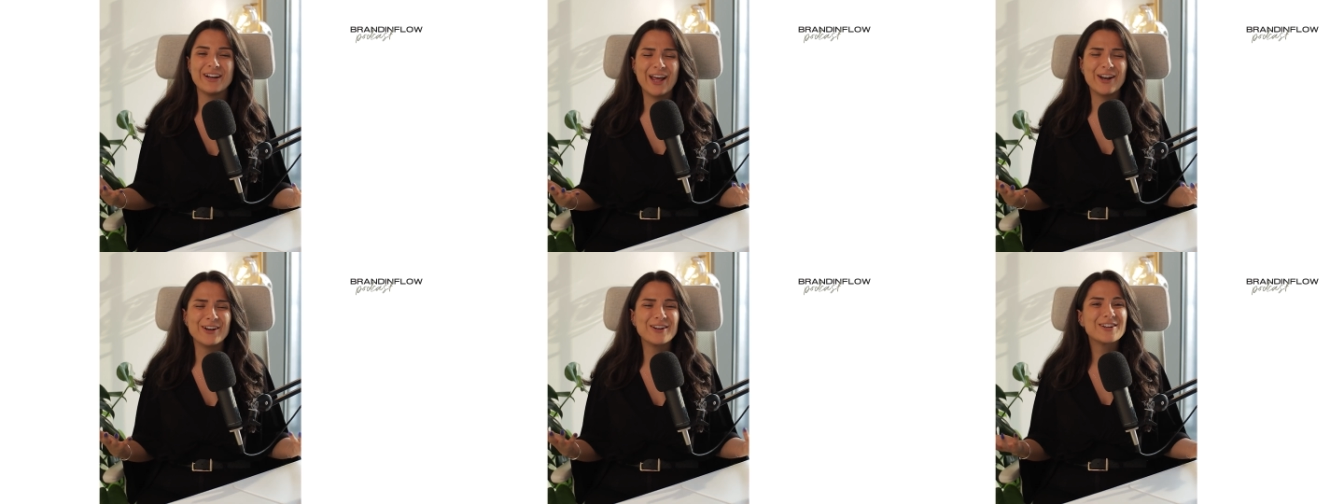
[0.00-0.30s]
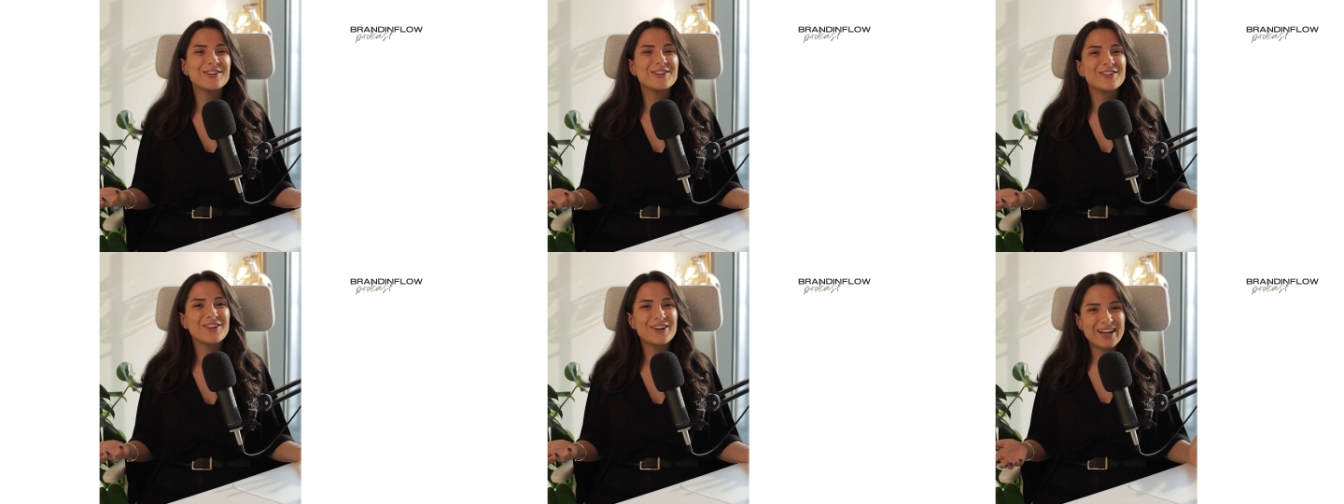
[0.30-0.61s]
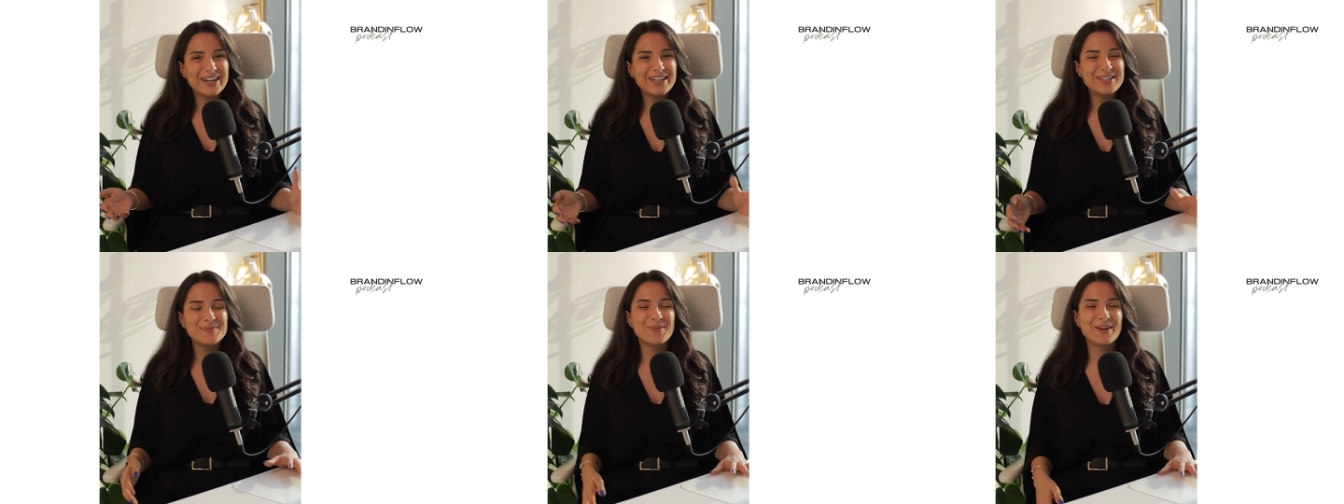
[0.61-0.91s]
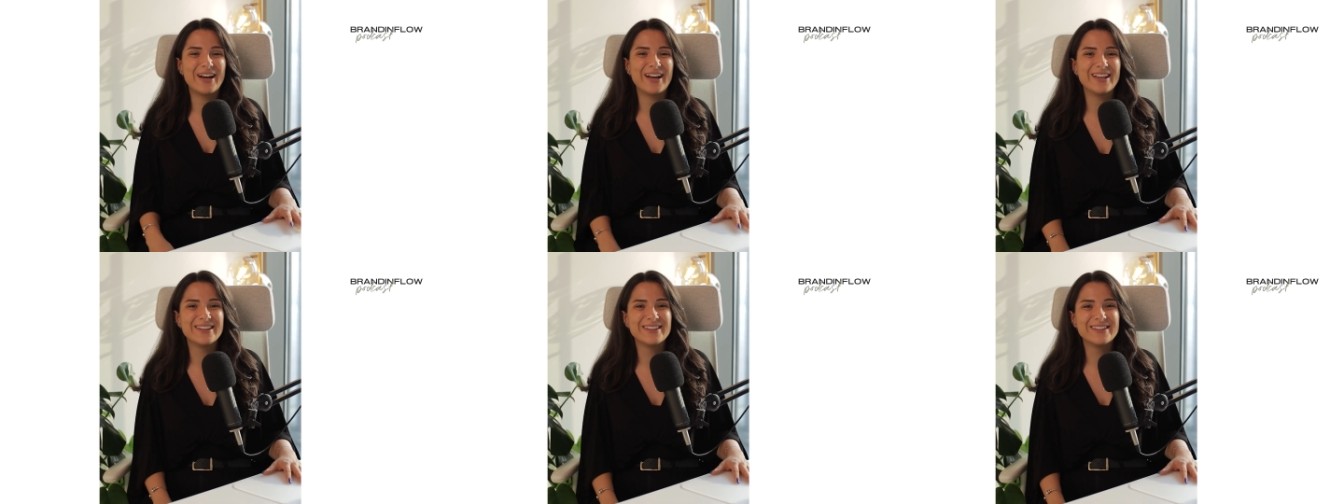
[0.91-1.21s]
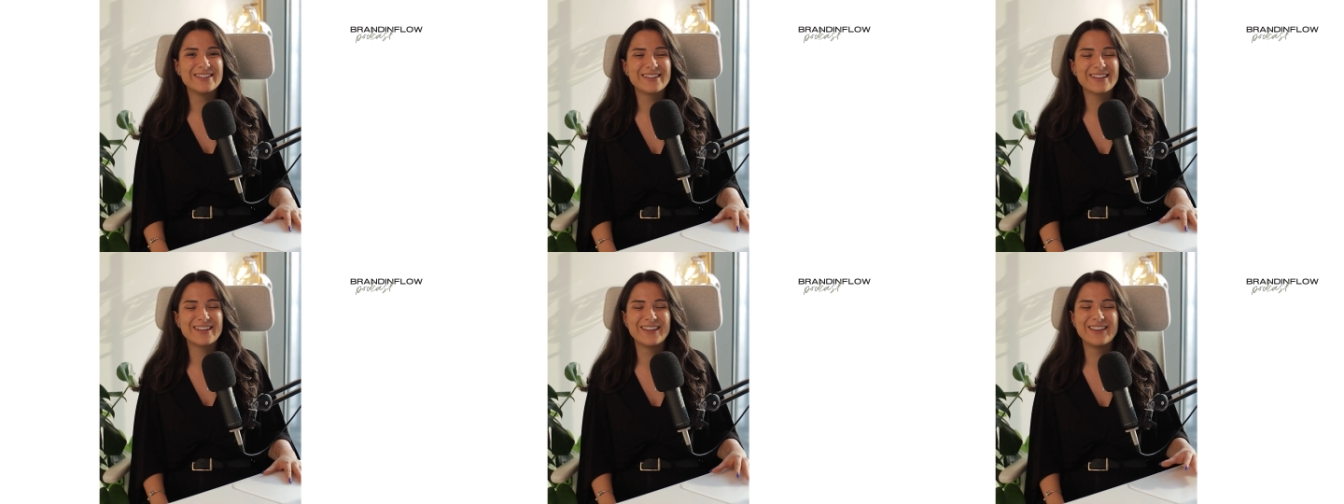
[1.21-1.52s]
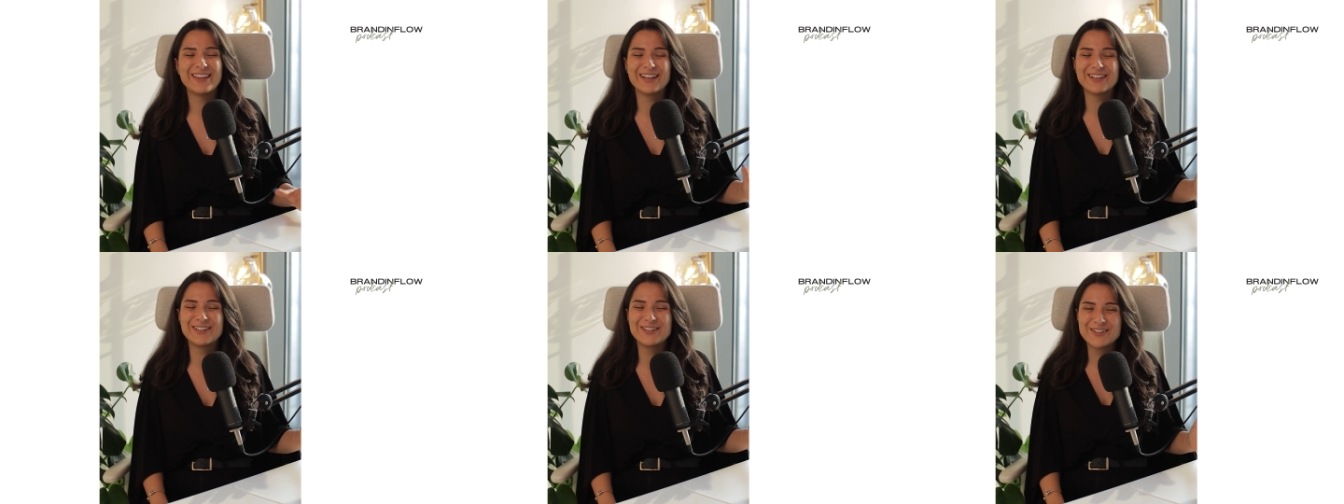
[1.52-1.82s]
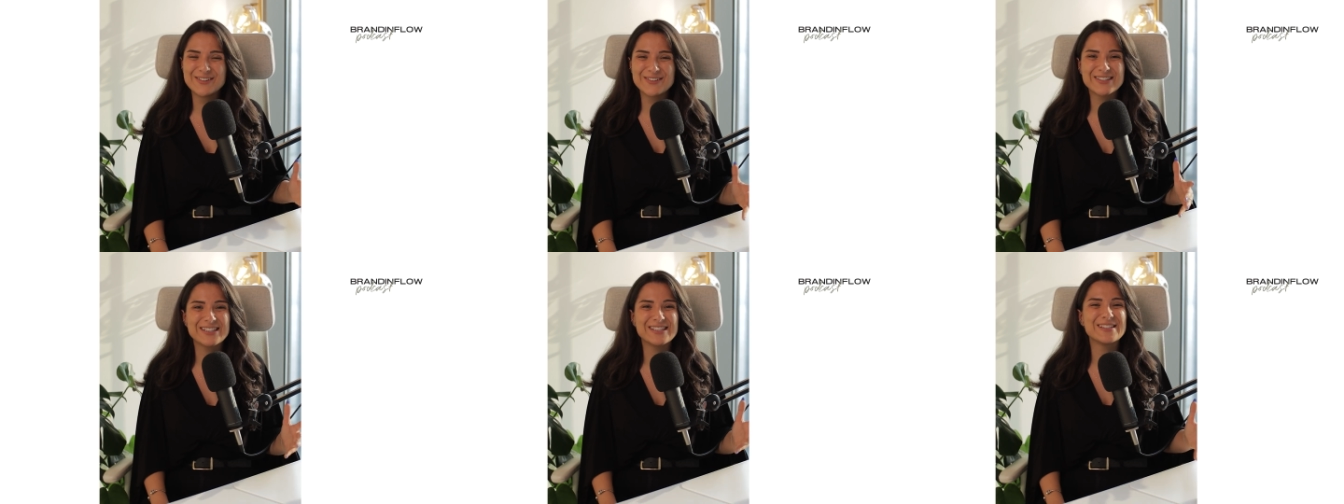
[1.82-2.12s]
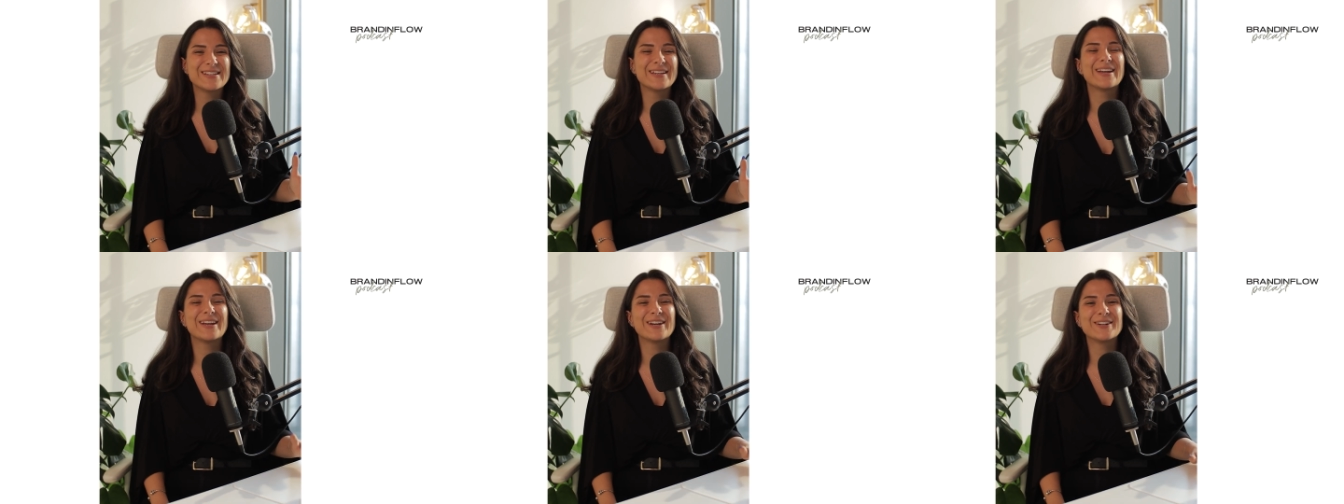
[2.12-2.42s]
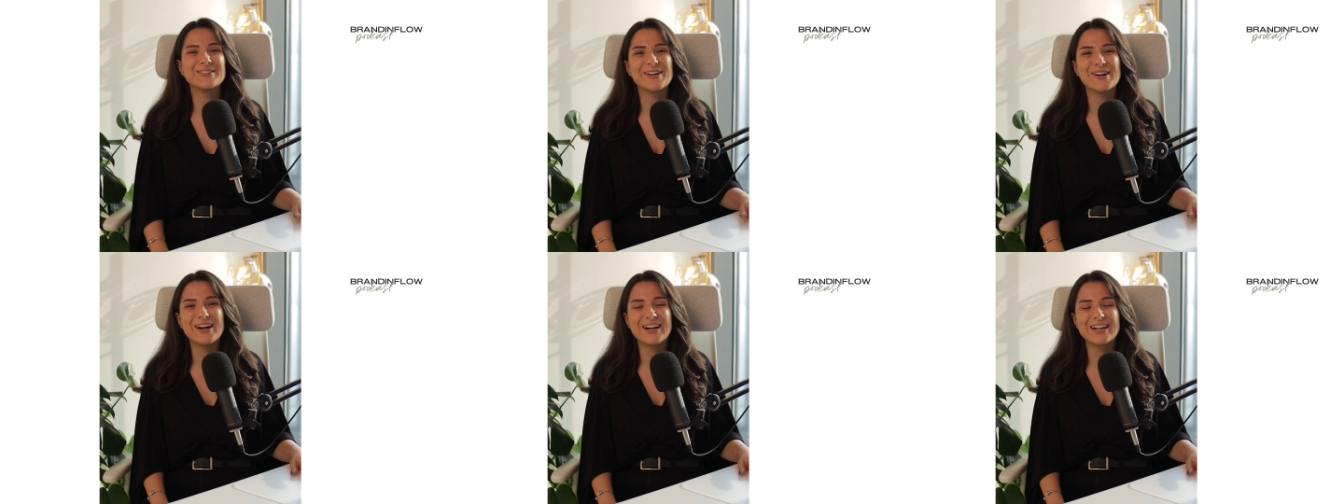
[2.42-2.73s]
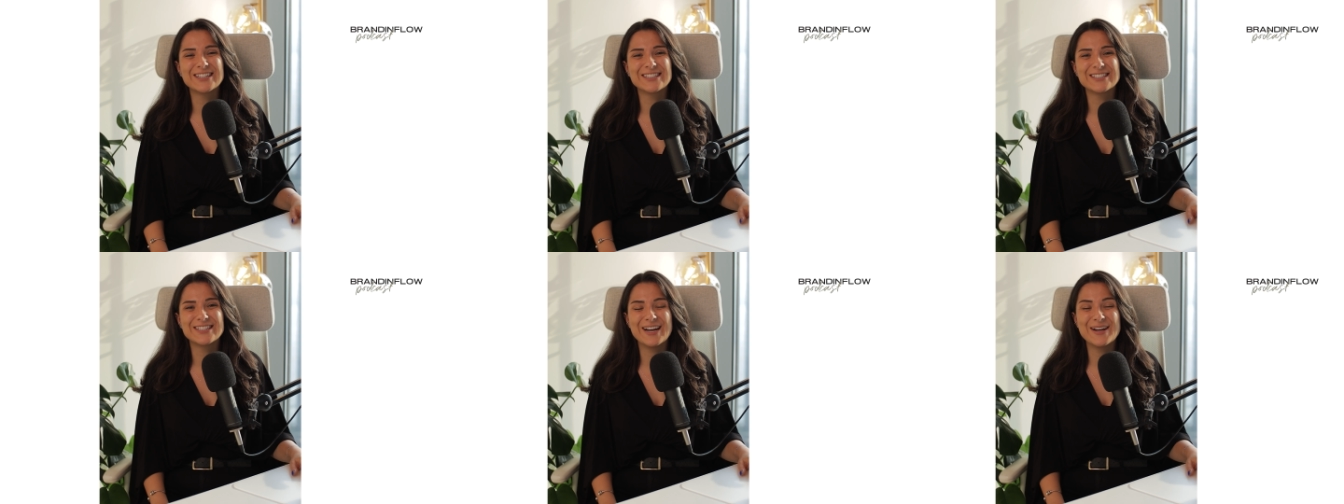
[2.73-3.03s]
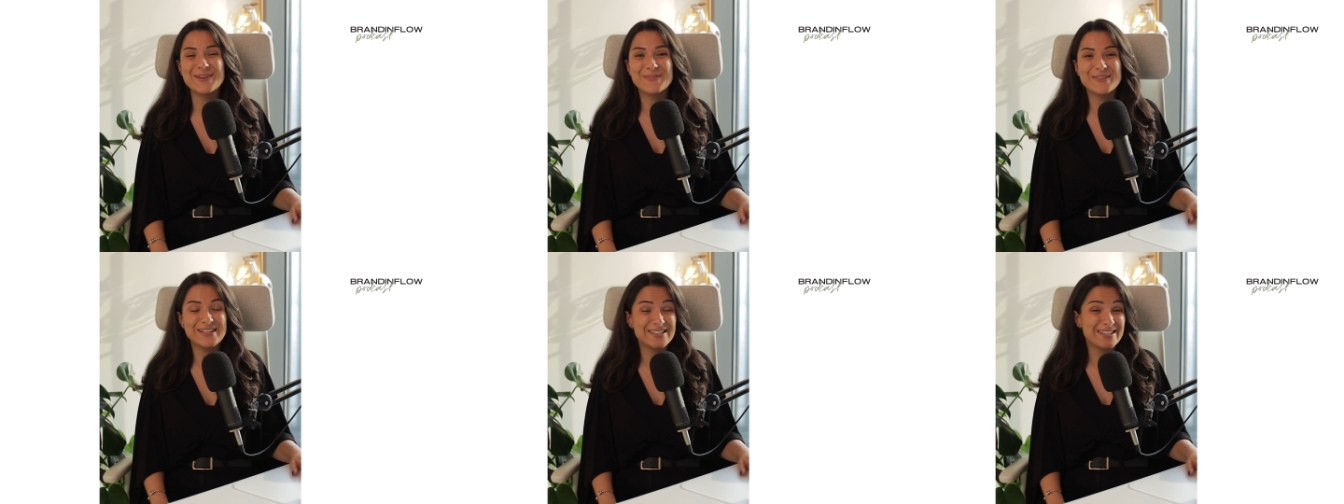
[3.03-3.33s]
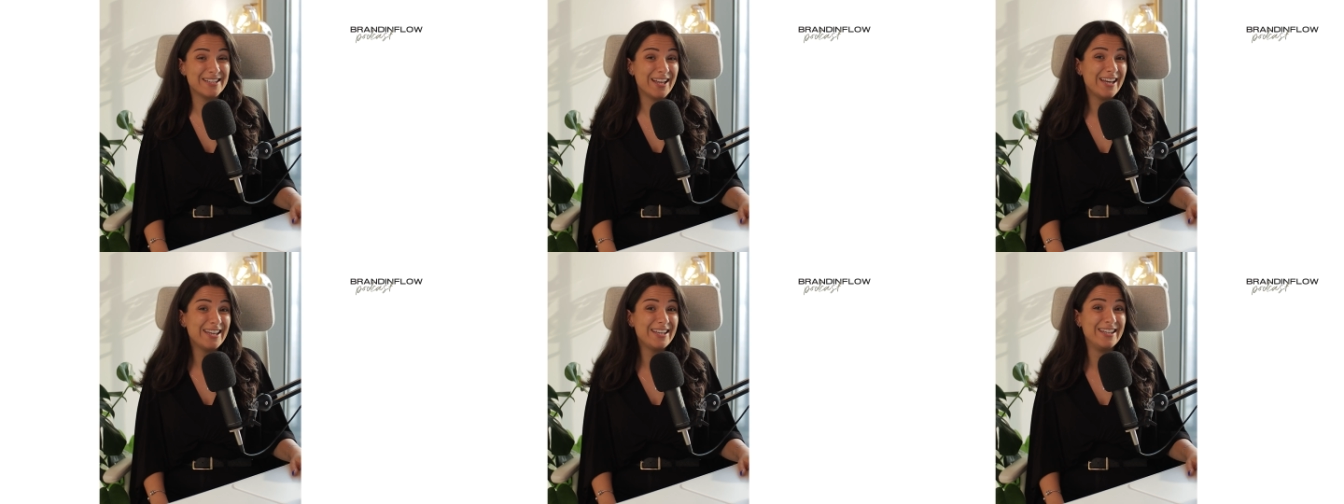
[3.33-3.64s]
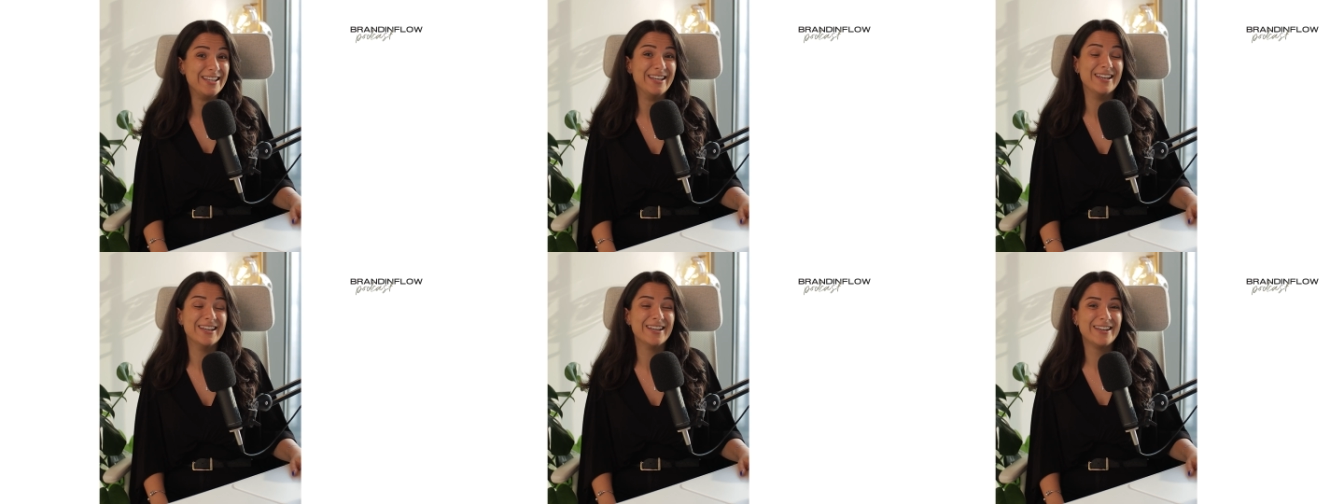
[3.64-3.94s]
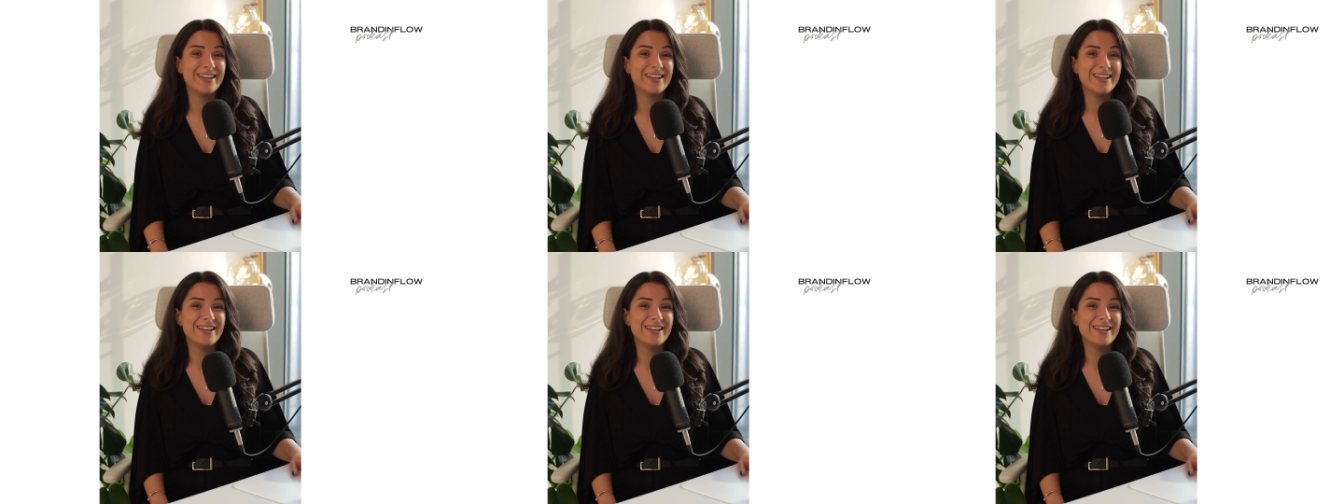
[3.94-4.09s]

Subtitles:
And a great brand that uses the hero archetype is Nike,